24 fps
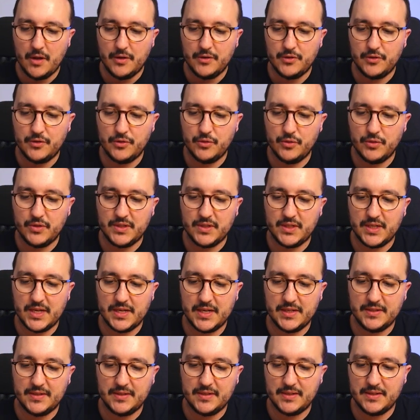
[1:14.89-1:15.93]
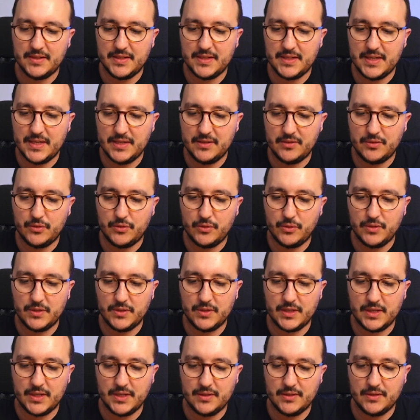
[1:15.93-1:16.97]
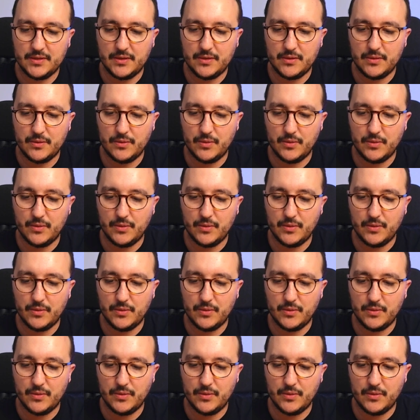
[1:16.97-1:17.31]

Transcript: success, set success.